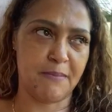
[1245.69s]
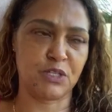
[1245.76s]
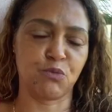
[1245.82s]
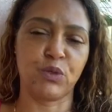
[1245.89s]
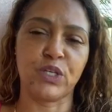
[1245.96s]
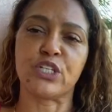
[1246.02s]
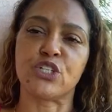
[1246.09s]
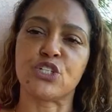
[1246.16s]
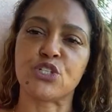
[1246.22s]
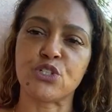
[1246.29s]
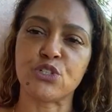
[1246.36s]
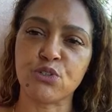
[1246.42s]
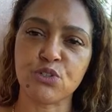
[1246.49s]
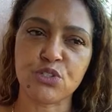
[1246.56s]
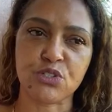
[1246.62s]
We can
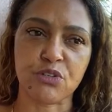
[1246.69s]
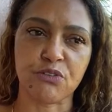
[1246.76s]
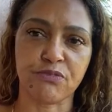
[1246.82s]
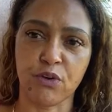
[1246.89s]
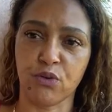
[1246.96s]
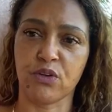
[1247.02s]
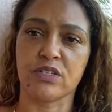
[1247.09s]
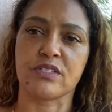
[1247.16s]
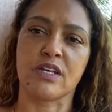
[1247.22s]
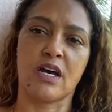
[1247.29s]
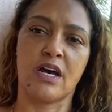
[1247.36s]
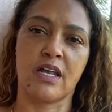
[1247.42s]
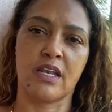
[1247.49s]
choose to focus on,